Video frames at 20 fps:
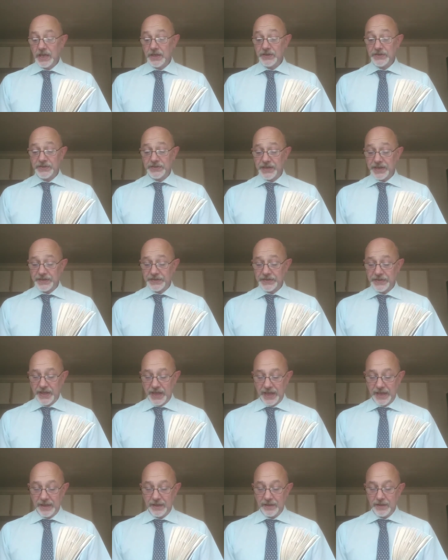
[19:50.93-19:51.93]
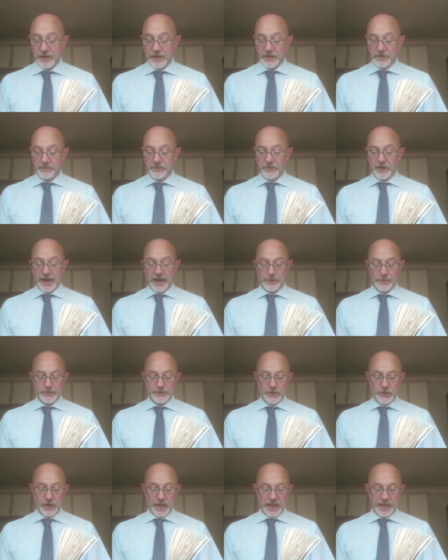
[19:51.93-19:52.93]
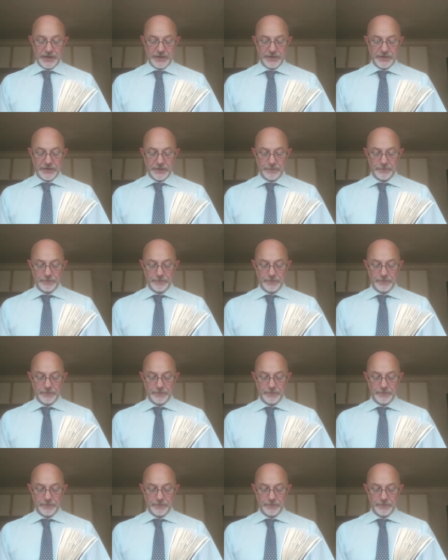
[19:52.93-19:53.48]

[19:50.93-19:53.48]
and sits there for hours on end.